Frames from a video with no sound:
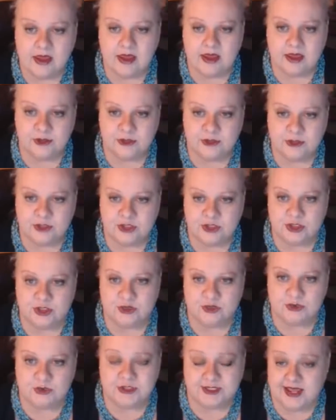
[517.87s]
is
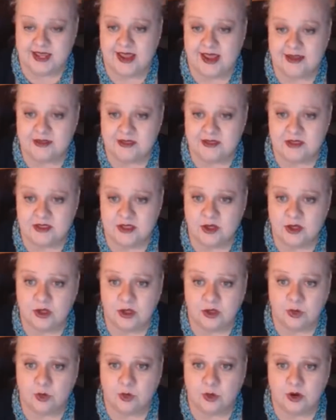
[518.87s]
to send
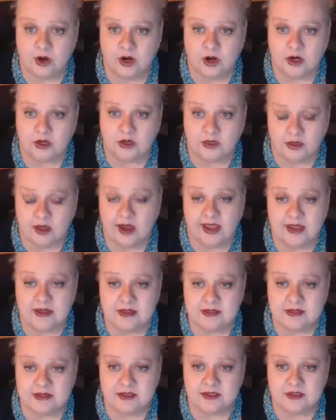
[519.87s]
your
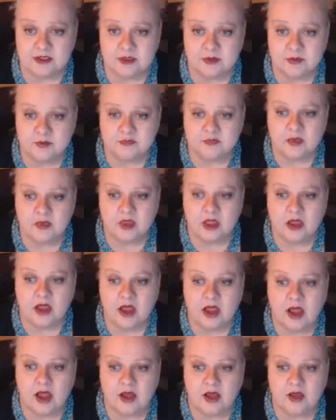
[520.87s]
clients
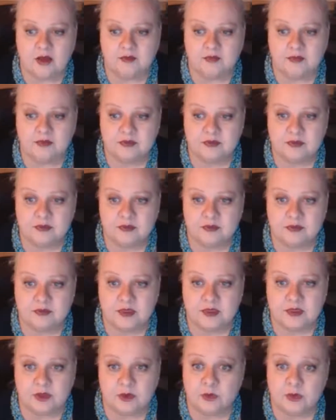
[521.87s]

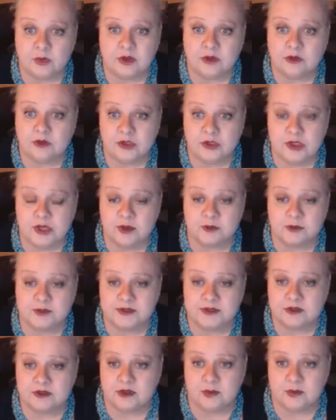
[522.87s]
the real
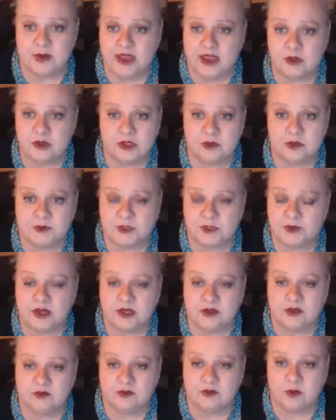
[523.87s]
chips, the paint chips
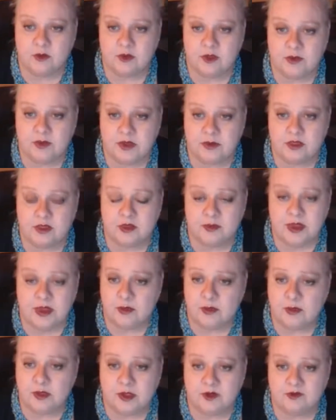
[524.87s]
directly from the
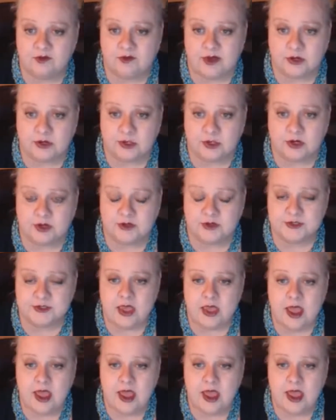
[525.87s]
paint manufacturers,